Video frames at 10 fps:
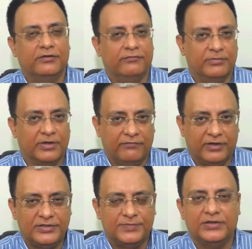with my
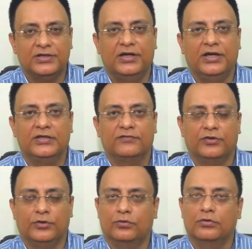very special readings for
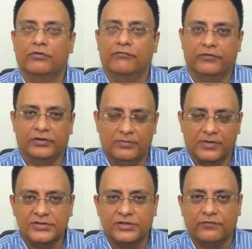you for the
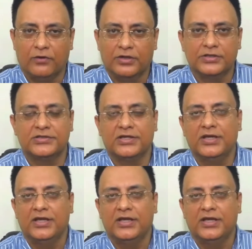months of August